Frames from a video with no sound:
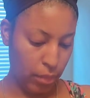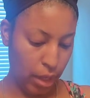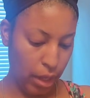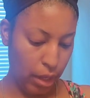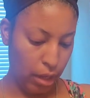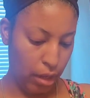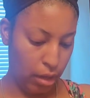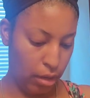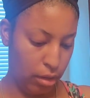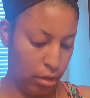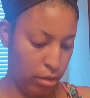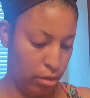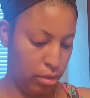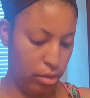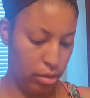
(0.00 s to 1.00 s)

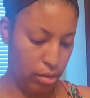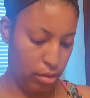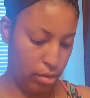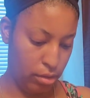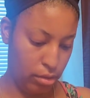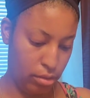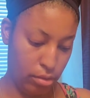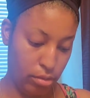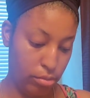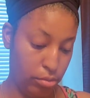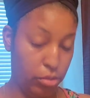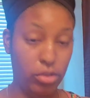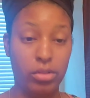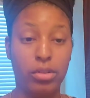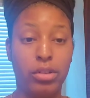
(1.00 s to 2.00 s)
and I'm
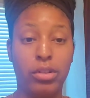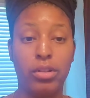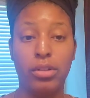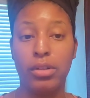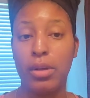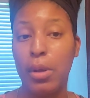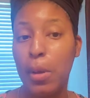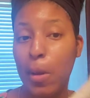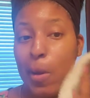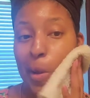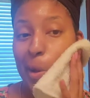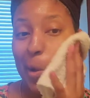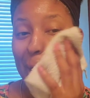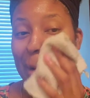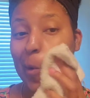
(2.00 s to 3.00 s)
just gonna
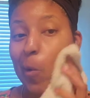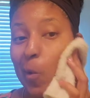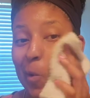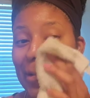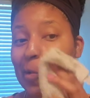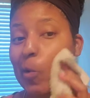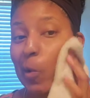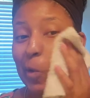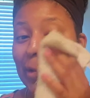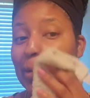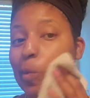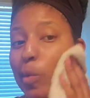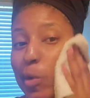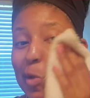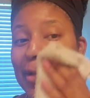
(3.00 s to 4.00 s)
go in circular
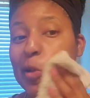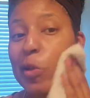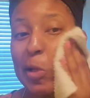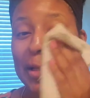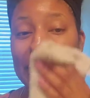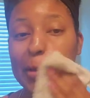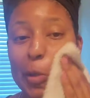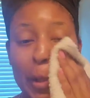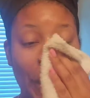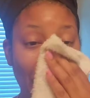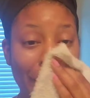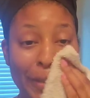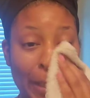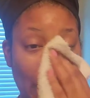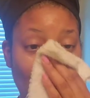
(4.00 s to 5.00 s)
motions,
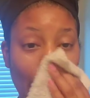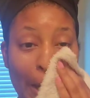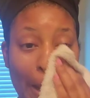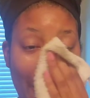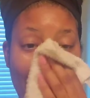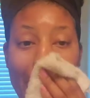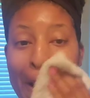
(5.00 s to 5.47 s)
gently